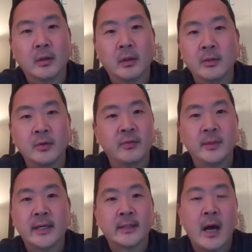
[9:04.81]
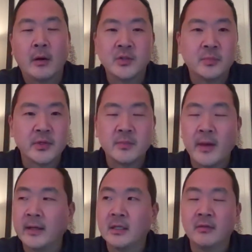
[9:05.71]
are doing from a technology
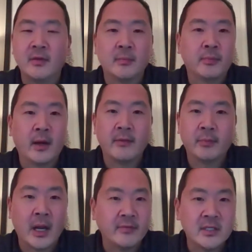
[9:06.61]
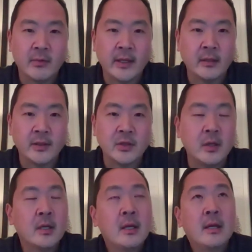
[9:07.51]
perspective and privacy regulation,
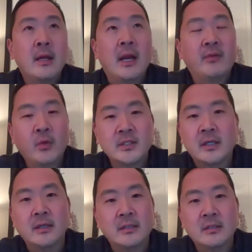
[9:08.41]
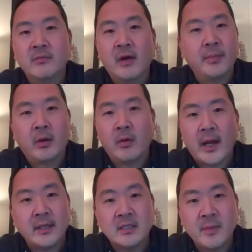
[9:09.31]
everyone's going to need to develop their own
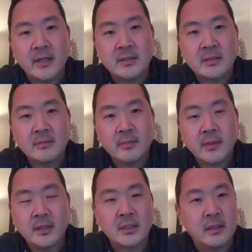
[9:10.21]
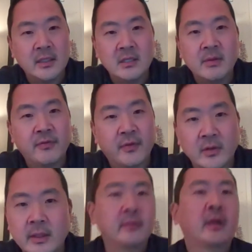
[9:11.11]
ID space. It's going to need to be,
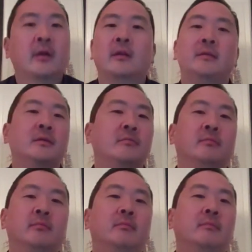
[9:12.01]
they're going to need to